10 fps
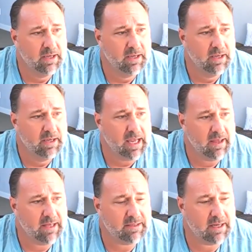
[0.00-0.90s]
And
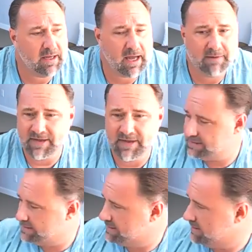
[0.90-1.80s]
uh, I've got
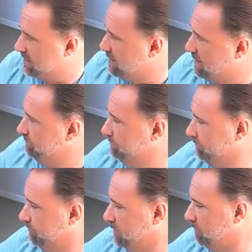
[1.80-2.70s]
um,
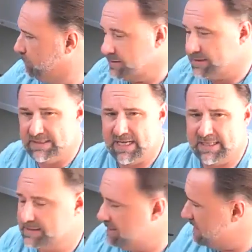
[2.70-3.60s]
14 decks
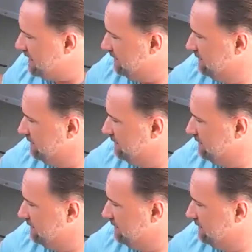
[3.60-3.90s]
today.